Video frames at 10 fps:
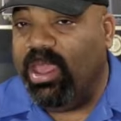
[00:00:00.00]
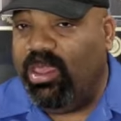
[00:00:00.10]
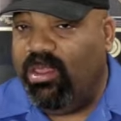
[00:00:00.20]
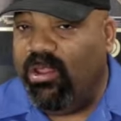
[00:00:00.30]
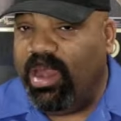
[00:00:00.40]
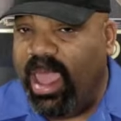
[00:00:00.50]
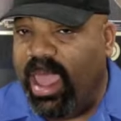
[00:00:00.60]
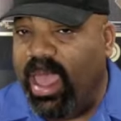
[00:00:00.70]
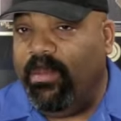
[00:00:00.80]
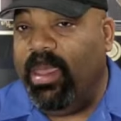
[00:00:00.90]
a cured
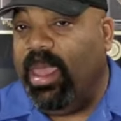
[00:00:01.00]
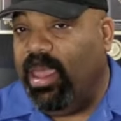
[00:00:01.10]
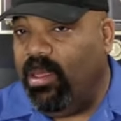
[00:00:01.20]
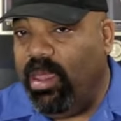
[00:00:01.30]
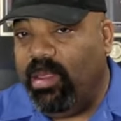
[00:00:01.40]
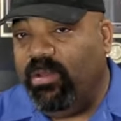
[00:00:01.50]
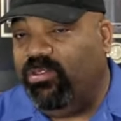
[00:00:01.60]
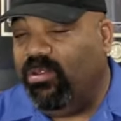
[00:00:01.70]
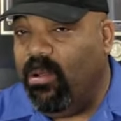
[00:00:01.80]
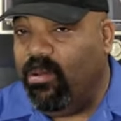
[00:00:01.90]
ham and go ahead and
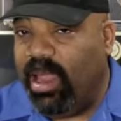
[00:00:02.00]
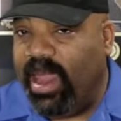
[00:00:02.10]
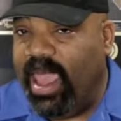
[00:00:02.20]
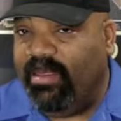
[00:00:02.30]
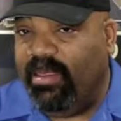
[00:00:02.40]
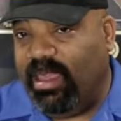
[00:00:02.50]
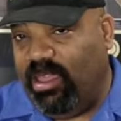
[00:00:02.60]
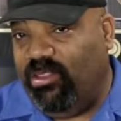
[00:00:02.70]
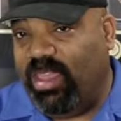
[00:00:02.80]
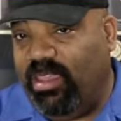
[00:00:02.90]
put your own glazes and
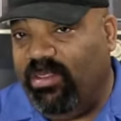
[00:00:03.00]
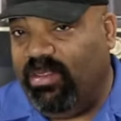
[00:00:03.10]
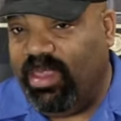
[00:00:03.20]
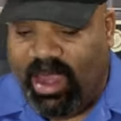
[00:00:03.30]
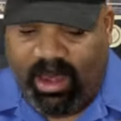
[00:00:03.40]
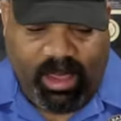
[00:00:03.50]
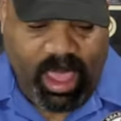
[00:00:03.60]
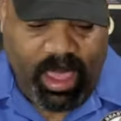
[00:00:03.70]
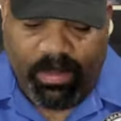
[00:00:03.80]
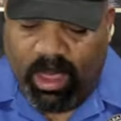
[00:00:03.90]
injections in it,
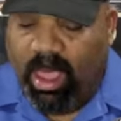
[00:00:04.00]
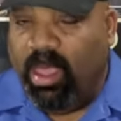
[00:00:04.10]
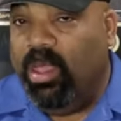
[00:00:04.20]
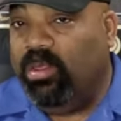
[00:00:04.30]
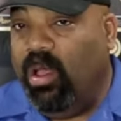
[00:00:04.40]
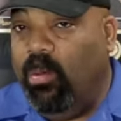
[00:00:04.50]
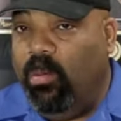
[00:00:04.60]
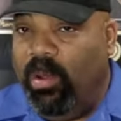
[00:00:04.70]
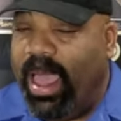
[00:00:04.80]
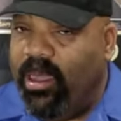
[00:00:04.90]
okay? So
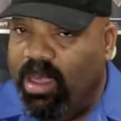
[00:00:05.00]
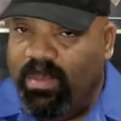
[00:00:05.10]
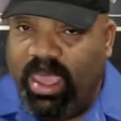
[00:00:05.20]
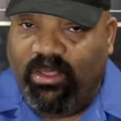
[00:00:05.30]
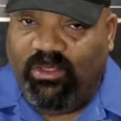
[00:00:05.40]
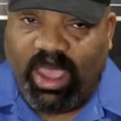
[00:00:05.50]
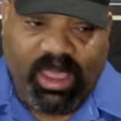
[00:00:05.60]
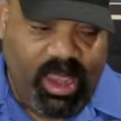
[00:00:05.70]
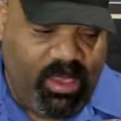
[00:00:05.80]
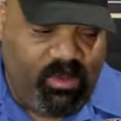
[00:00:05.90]
we're not going to be
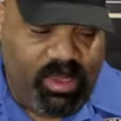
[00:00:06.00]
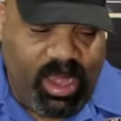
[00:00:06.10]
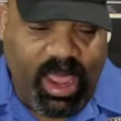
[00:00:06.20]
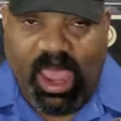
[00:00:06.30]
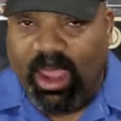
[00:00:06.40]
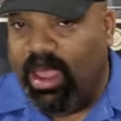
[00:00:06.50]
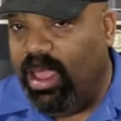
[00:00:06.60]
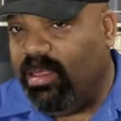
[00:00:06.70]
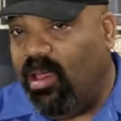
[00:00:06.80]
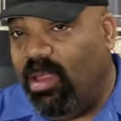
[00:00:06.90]
injecting this one today.
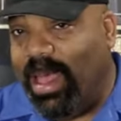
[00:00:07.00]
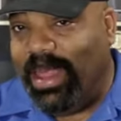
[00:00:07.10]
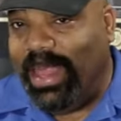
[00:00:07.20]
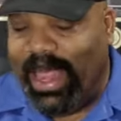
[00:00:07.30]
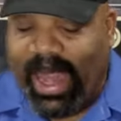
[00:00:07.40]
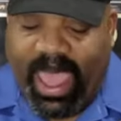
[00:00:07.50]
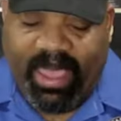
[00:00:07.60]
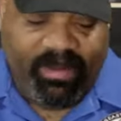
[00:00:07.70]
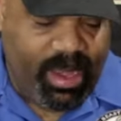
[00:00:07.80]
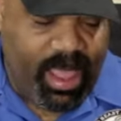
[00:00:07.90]
It's all about the
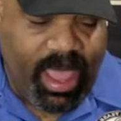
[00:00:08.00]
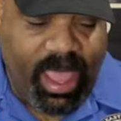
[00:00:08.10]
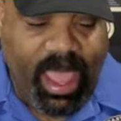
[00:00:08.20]
glaze today.